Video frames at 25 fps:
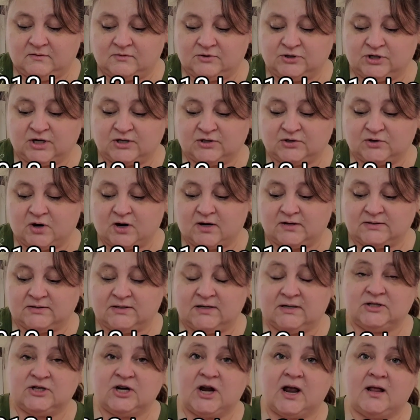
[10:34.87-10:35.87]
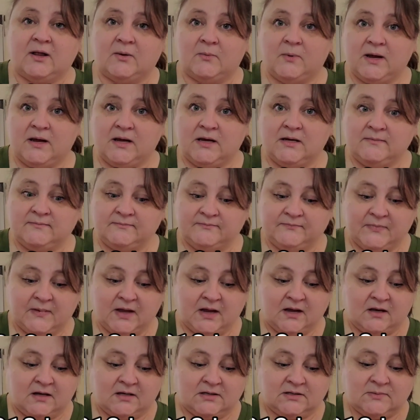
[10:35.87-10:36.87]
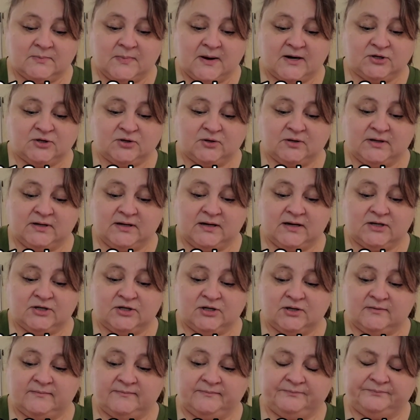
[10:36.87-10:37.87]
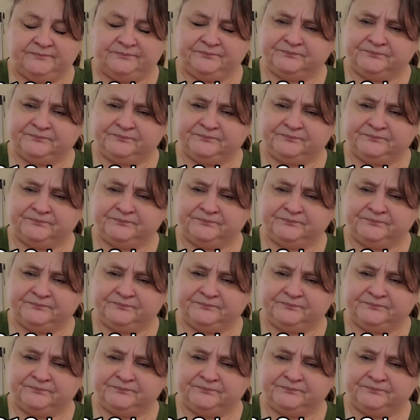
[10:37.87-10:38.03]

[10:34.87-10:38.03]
Just Cross Stitch Halloween Special Edition